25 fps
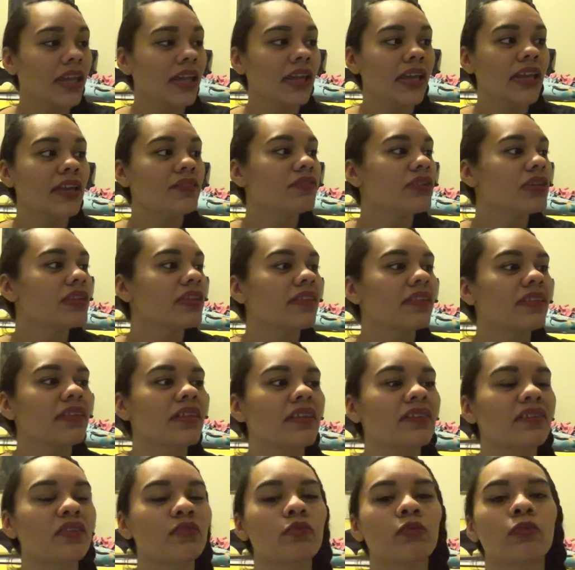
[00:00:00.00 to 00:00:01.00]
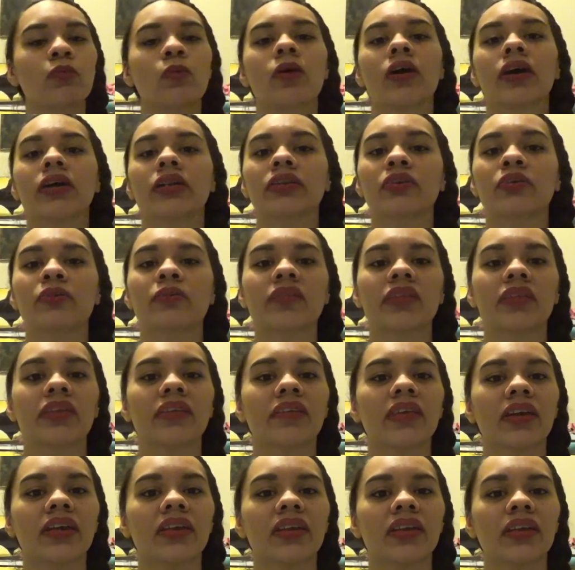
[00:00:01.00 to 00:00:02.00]
Even in season 1, you see
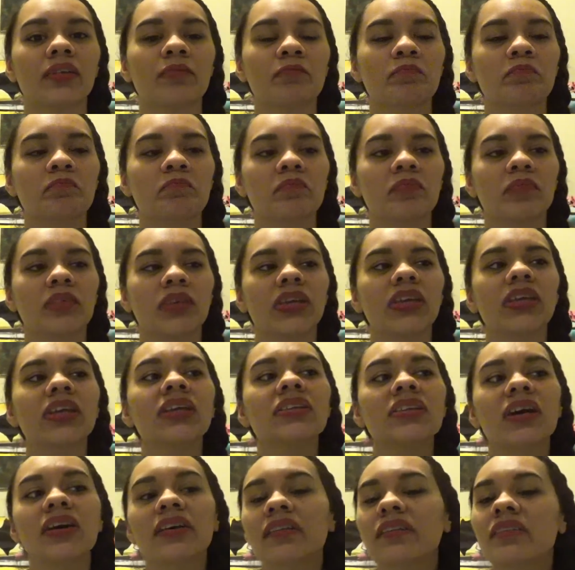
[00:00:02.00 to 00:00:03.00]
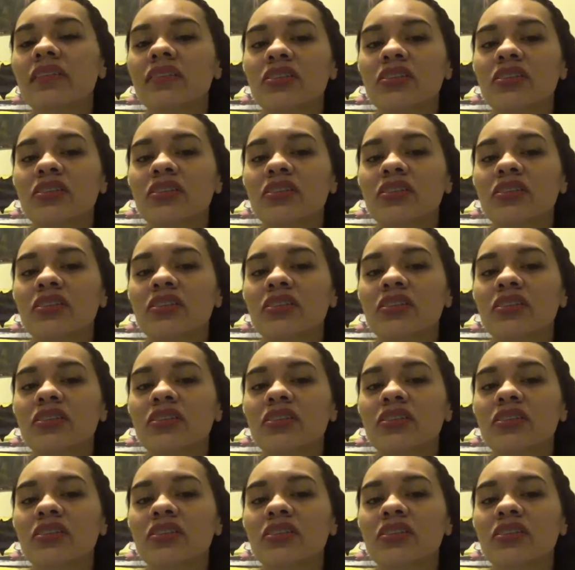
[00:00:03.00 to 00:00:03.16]
that he does